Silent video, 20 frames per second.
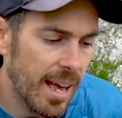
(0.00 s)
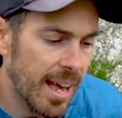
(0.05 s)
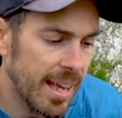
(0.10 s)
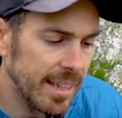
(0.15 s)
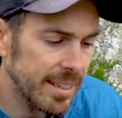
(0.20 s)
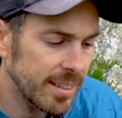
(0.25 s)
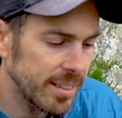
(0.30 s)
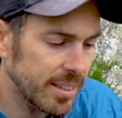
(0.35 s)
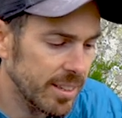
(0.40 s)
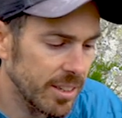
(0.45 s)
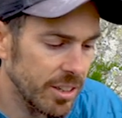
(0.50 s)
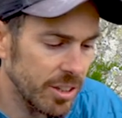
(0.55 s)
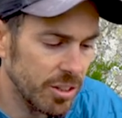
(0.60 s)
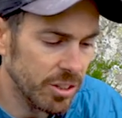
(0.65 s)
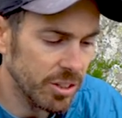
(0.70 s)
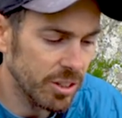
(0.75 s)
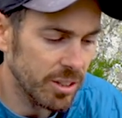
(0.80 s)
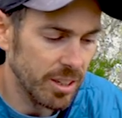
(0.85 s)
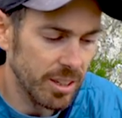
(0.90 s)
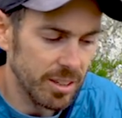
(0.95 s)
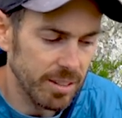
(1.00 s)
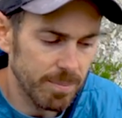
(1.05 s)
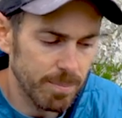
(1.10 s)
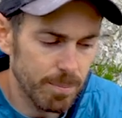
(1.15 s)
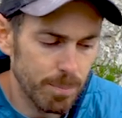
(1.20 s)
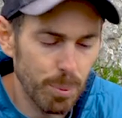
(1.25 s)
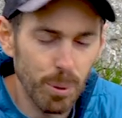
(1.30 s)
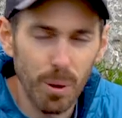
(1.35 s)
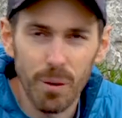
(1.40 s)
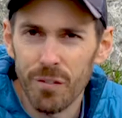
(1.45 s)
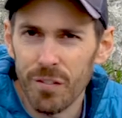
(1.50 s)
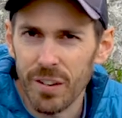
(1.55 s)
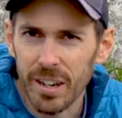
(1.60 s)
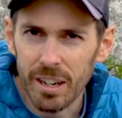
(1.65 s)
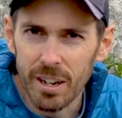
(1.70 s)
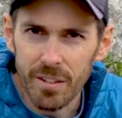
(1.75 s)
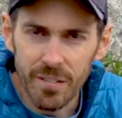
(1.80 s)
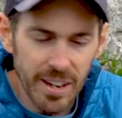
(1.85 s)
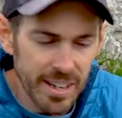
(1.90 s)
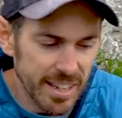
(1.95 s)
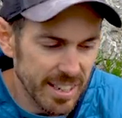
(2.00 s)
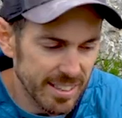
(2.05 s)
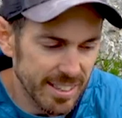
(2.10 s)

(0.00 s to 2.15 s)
and you just you put a figure of eight,